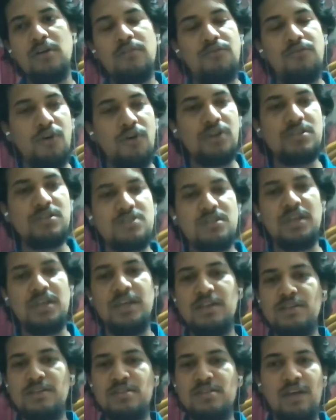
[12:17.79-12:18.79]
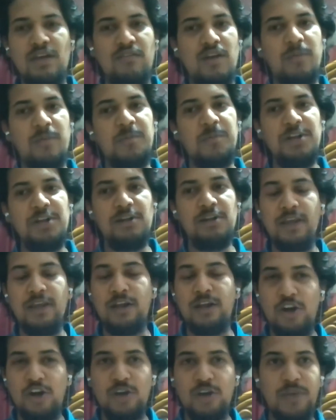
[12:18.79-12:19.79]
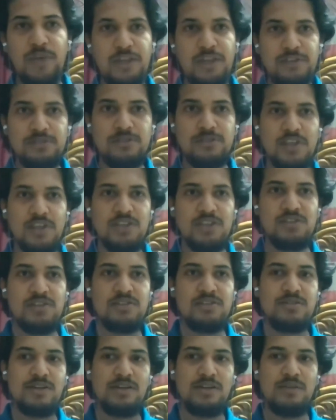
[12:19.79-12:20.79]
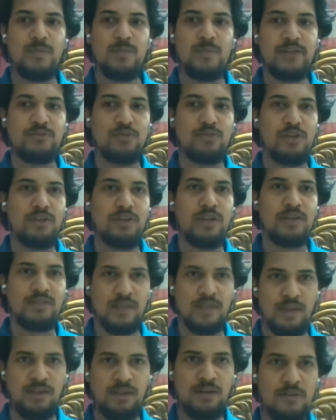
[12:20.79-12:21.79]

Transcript: First is Developmental Economics. This is written by Sunanda Sen.